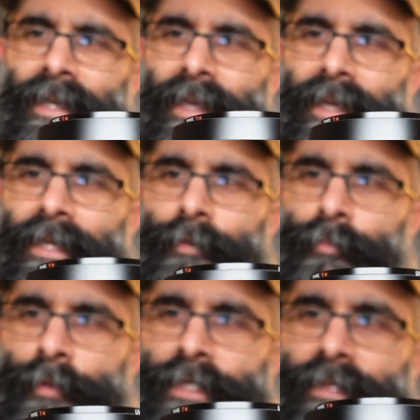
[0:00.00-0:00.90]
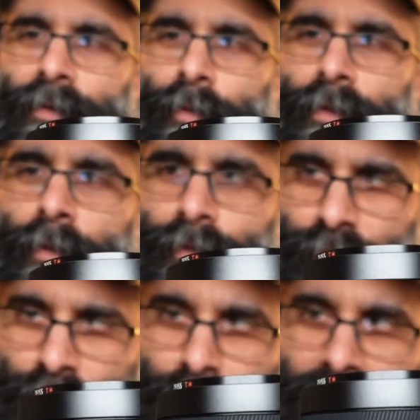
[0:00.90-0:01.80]
and rotate the cold
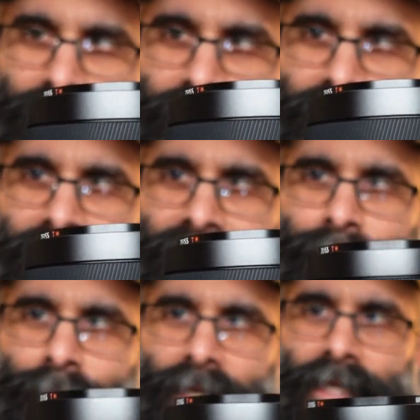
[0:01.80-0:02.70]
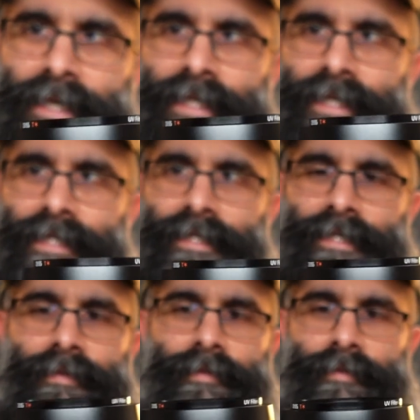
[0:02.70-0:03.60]
shoe, and then tighten it up again, and
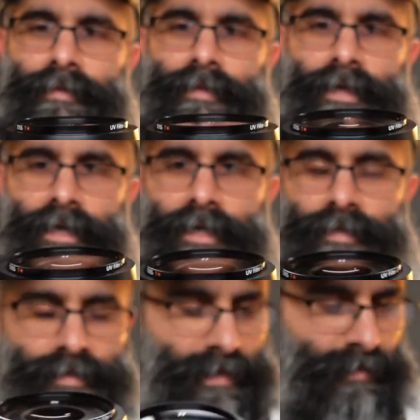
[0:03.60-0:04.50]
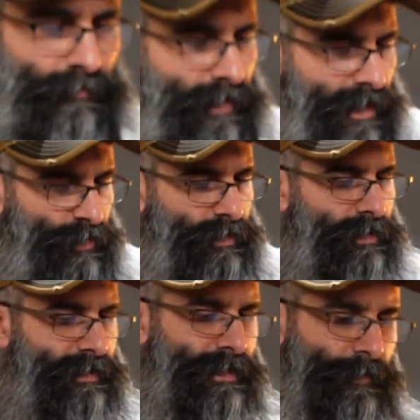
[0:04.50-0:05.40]
then tighten the flash
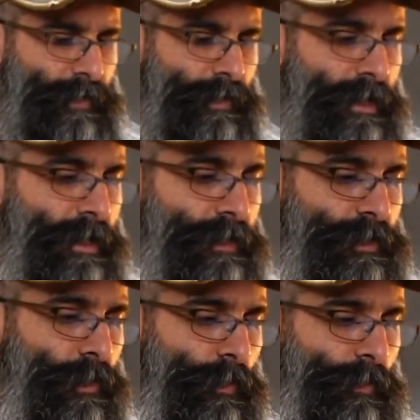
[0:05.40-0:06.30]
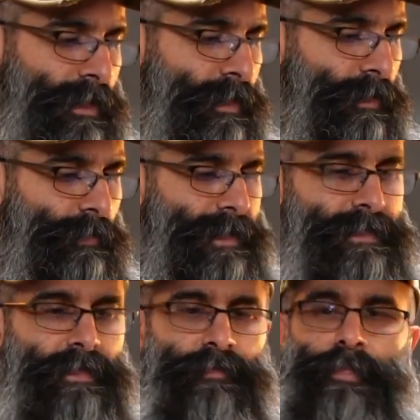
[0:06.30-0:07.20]
down there. So really, Right
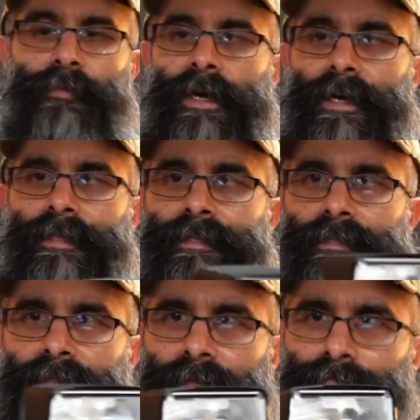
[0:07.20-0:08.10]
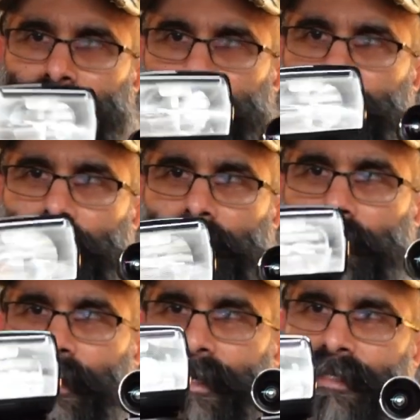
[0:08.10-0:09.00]
Stuff provides a
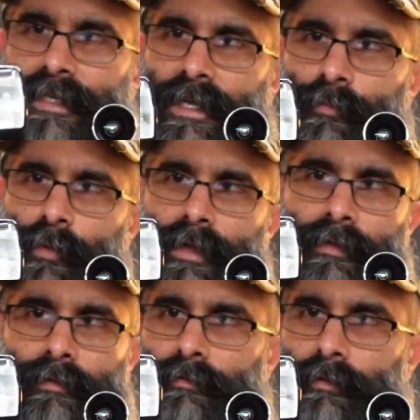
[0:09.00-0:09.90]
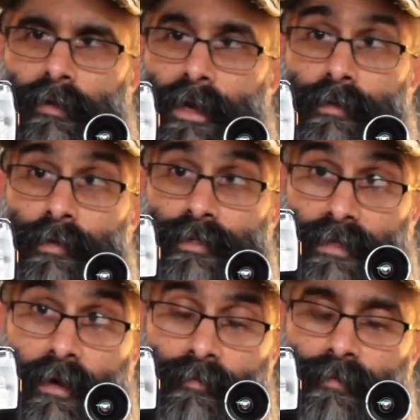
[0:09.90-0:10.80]
little hex key with a lot of their
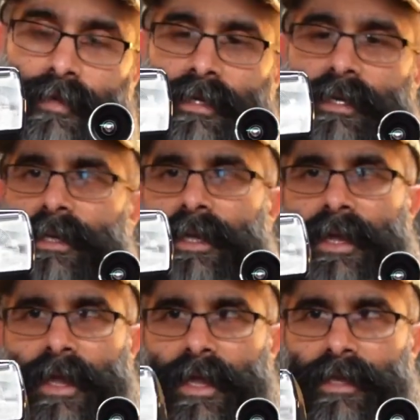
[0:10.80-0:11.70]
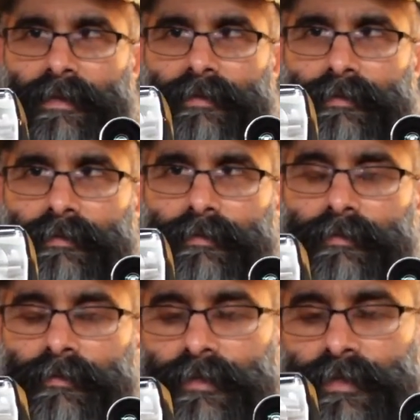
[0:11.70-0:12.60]
stuff, and
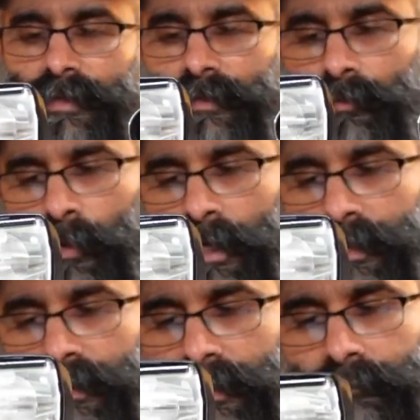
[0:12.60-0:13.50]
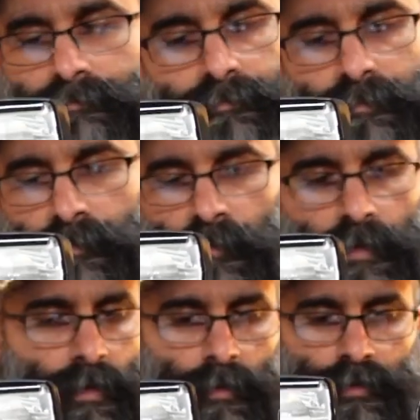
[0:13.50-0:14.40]
this works for
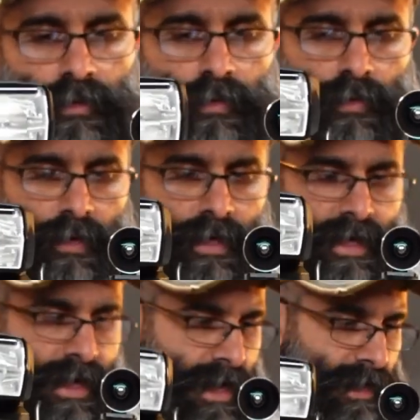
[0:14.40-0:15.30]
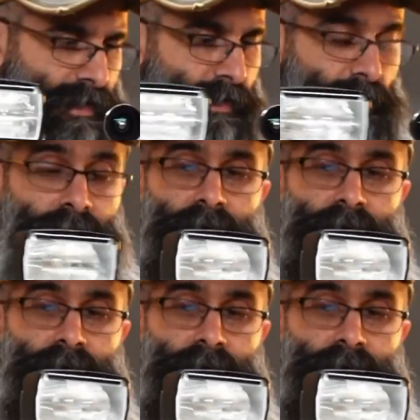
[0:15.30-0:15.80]
the cold shoe and here.